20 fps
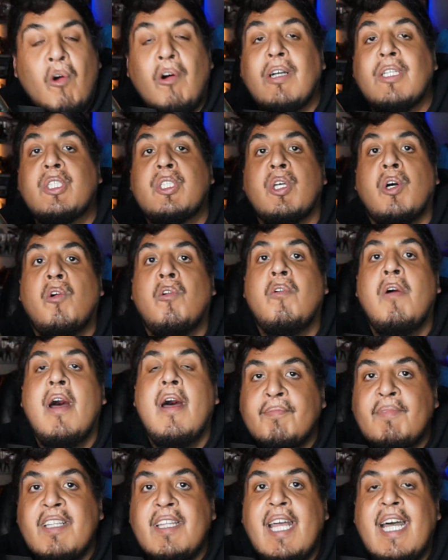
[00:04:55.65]
also
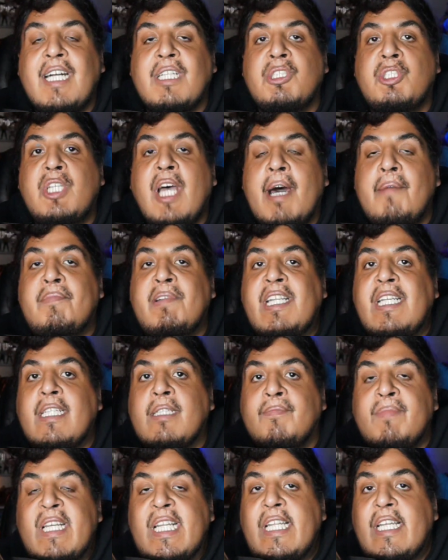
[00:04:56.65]
something that
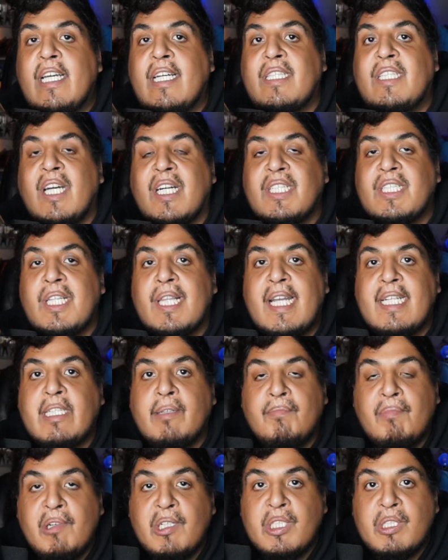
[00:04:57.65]
Japanese media doesn't like
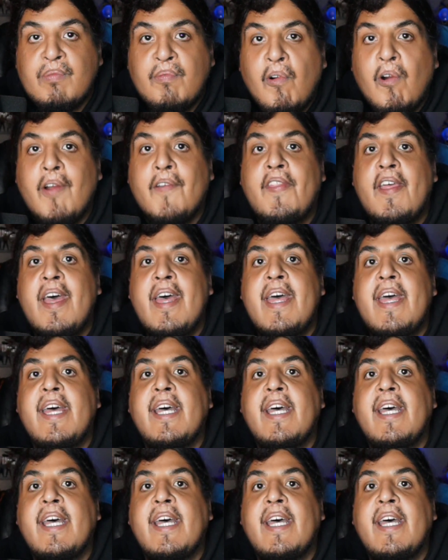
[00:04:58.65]
to push forth